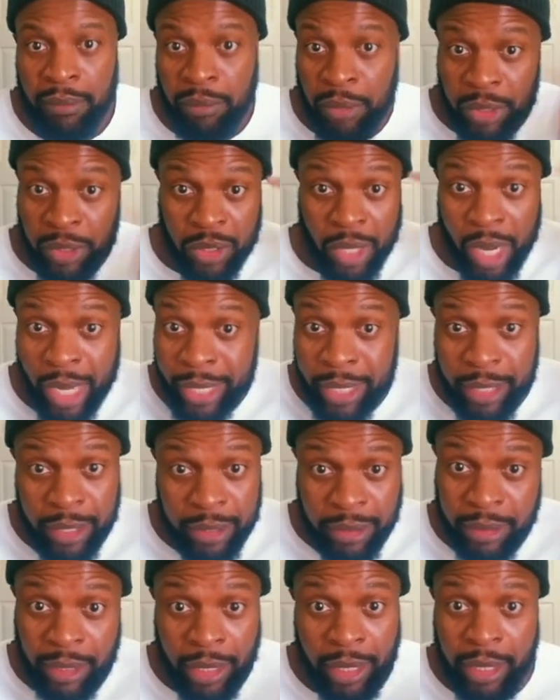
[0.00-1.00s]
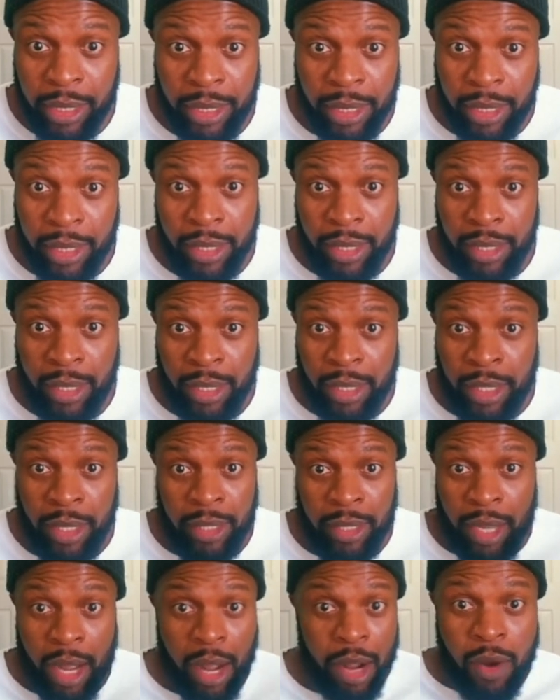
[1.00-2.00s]
But y'all can't see it.
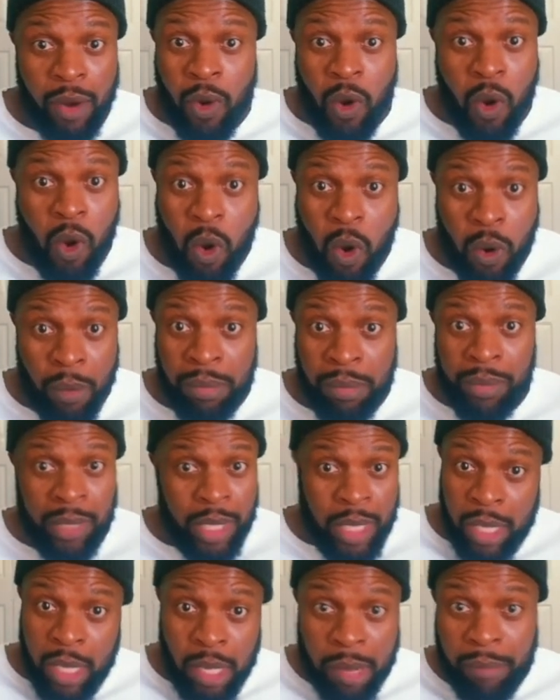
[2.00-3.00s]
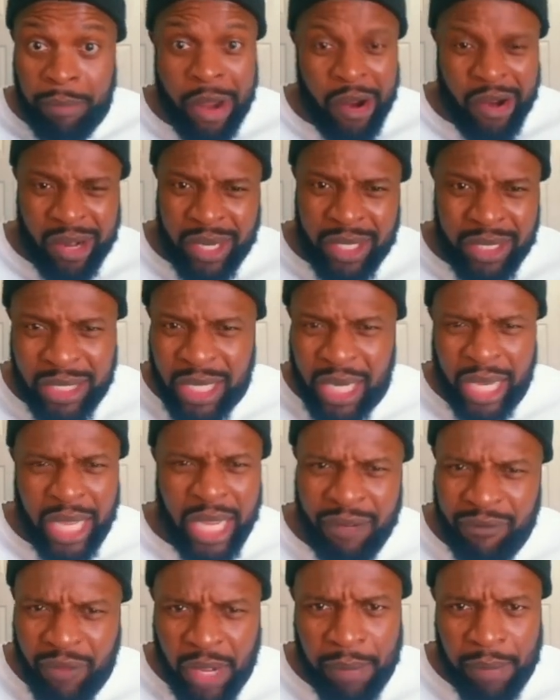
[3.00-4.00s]
Y'all go home. America's the
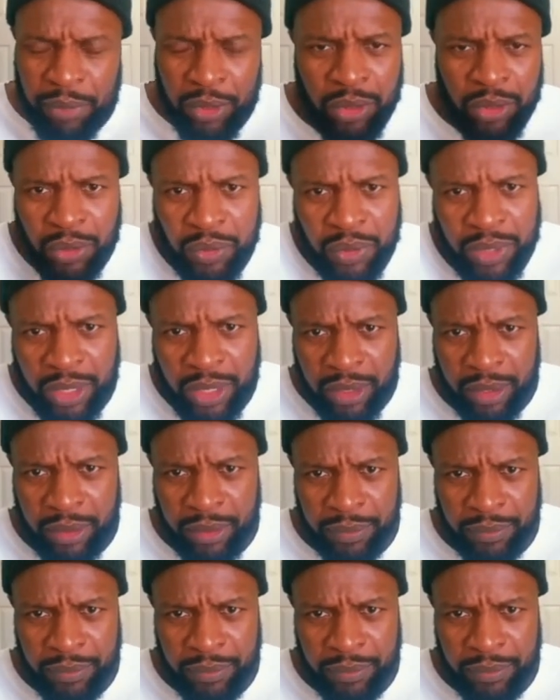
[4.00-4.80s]
land of opportunity.